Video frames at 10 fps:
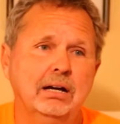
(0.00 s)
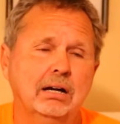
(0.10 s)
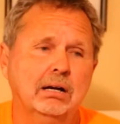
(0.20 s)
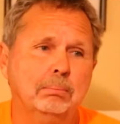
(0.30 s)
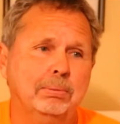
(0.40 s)

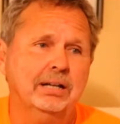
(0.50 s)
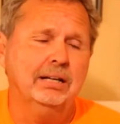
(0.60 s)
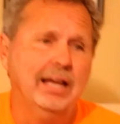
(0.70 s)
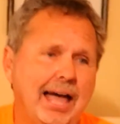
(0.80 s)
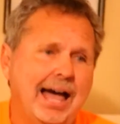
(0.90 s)

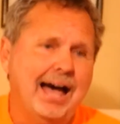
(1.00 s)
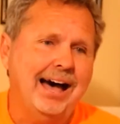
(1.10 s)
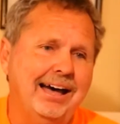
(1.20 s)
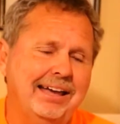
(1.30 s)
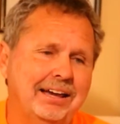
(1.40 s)
But
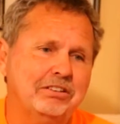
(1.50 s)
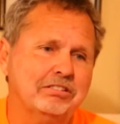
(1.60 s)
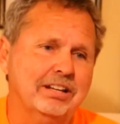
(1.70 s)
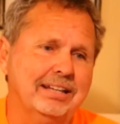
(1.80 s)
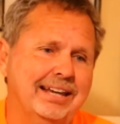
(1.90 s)
I
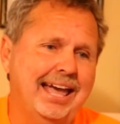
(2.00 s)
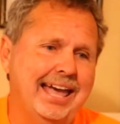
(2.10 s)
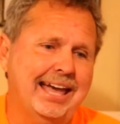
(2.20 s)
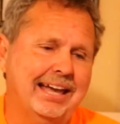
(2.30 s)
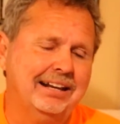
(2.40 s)
actually
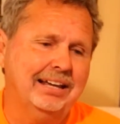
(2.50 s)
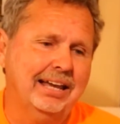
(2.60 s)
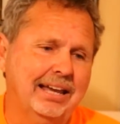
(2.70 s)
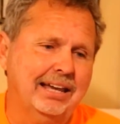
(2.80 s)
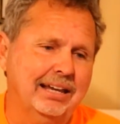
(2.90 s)
had
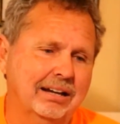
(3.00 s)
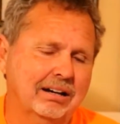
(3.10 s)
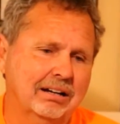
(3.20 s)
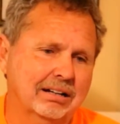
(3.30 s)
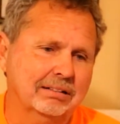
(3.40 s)

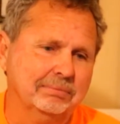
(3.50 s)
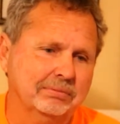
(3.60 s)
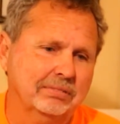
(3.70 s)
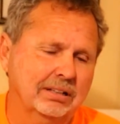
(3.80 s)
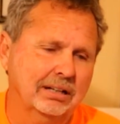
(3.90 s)
a
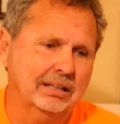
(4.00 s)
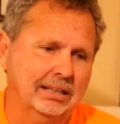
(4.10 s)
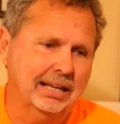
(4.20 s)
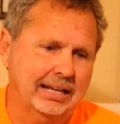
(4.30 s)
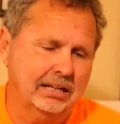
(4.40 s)

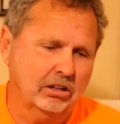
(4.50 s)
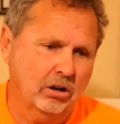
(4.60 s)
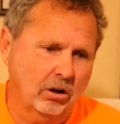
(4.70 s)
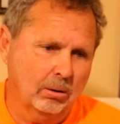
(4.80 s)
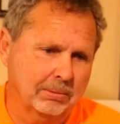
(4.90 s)
lady
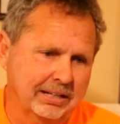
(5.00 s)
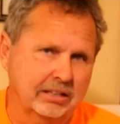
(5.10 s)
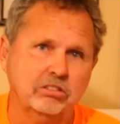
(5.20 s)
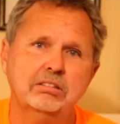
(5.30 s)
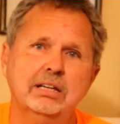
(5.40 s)
call me
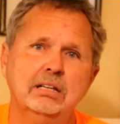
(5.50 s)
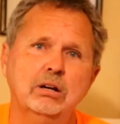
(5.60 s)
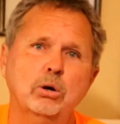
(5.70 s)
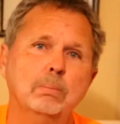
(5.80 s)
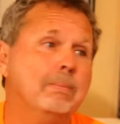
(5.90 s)
and said that
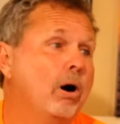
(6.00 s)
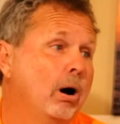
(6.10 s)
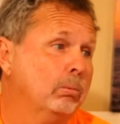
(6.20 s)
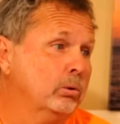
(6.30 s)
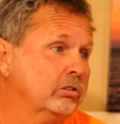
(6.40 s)
her
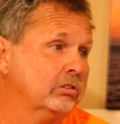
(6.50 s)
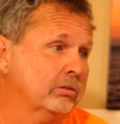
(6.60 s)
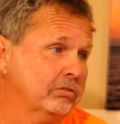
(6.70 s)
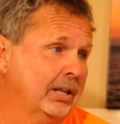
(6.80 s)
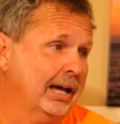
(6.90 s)
mom wants to
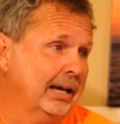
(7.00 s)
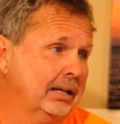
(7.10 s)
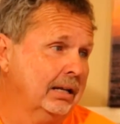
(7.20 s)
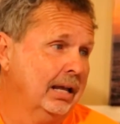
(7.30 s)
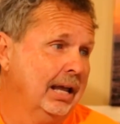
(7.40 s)
fly
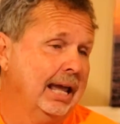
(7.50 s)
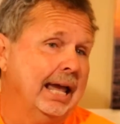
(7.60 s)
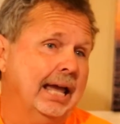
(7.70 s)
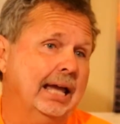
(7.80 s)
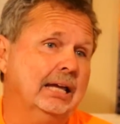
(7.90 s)
it,
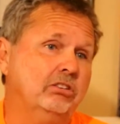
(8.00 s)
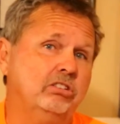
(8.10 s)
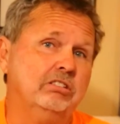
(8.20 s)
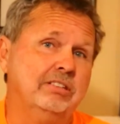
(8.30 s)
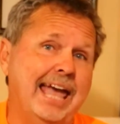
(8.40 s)
and
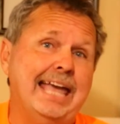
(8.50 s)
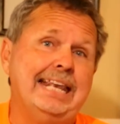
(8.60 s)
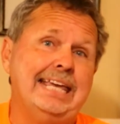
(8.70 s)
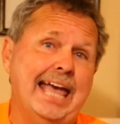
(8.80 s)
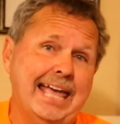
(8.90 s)
she's
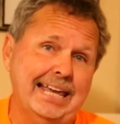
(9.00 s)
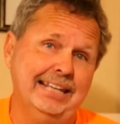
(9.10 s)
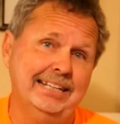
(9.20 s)
88.